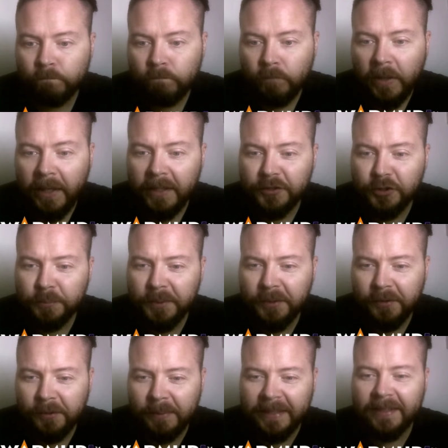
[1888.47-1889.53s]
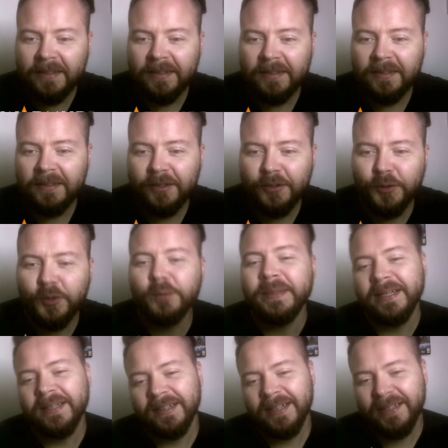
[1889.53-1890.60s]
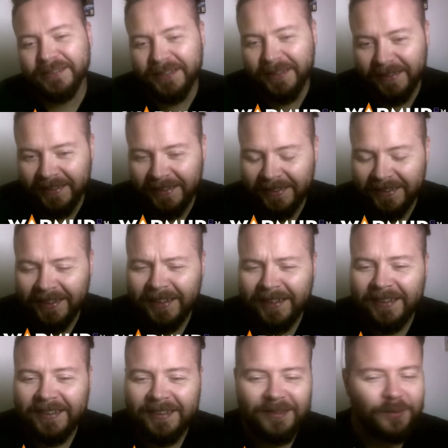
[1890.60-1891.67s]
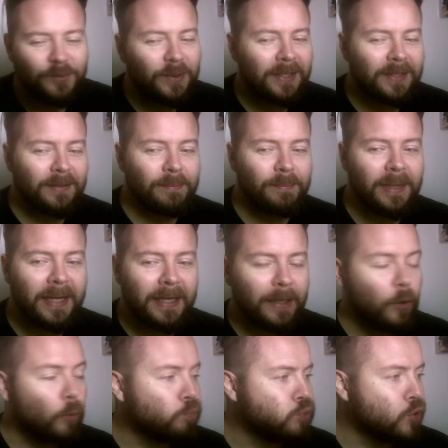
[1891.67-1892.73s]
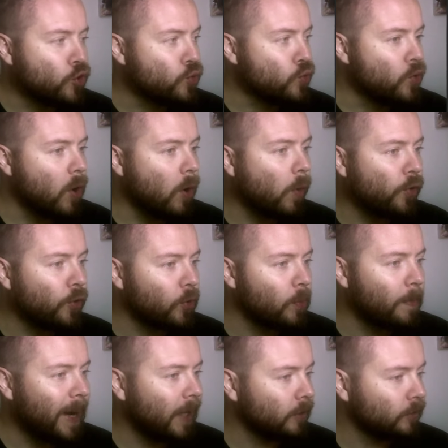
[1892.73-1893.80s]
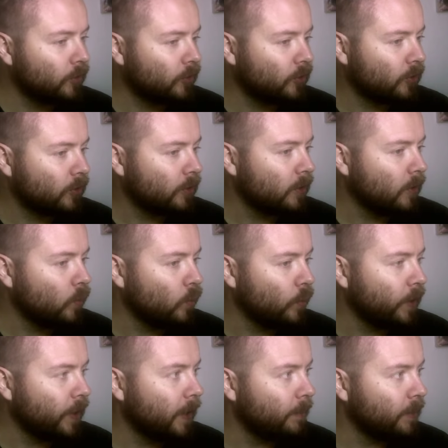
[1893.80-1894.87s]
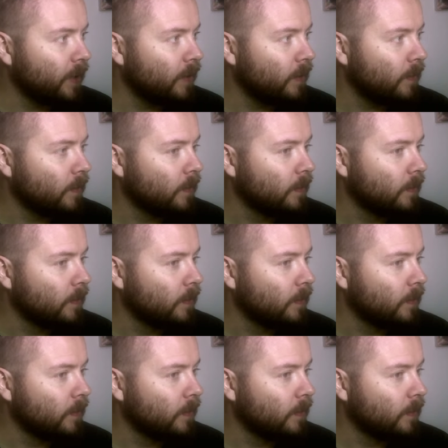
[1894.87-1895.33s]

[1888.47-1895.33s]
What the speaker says: Hey, Super Groovy, how's it going? Welcome back, Bruno Romanos. What up, yo?